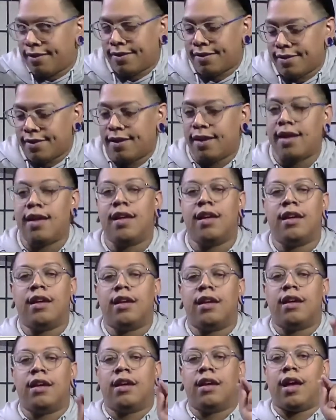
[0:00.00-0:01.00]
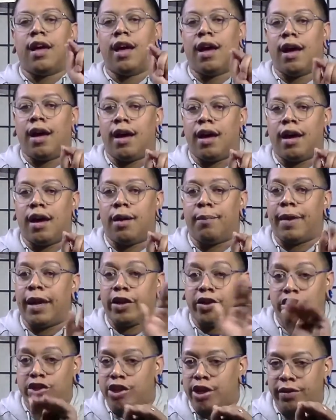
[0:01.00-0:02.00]
um, and
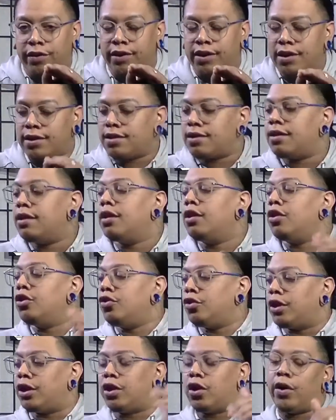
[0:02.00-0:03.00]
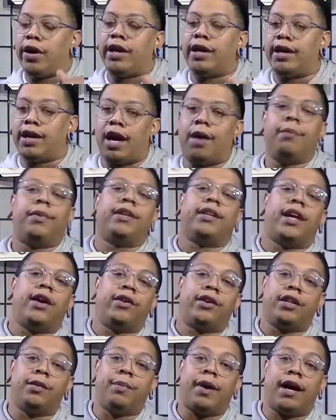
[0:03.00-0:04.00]
you're sharing this, you can go ahead and comment down
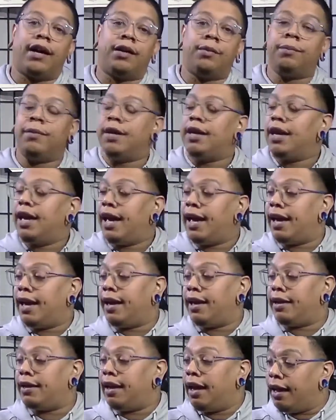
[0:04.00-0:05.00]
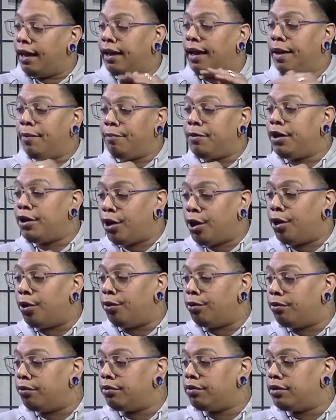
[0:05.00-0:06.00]
in the bottom and let me
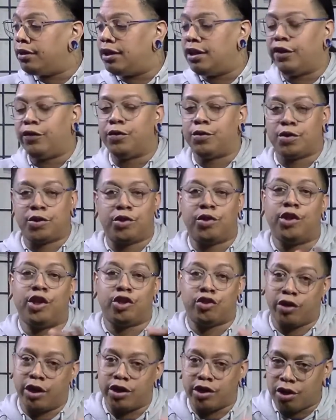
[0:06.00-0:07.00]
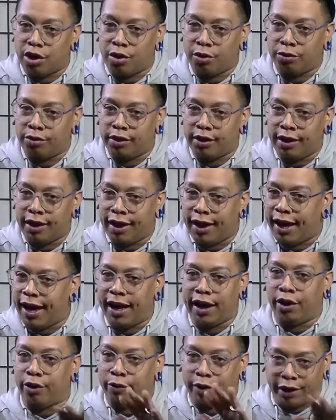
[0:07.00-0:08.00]
know the difference between a trench coat
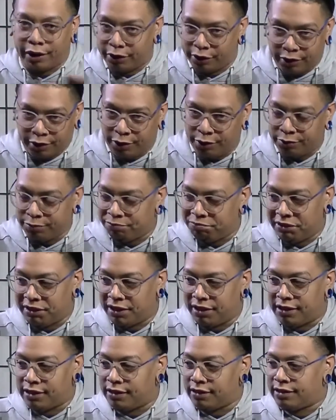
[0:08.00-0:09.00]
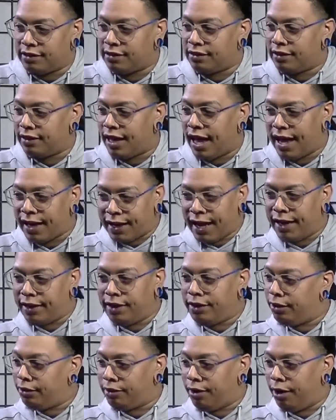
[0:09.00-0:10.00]
and a regular coat because I kind
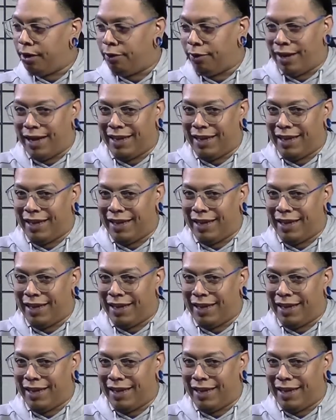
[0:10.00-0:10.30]
of don't know.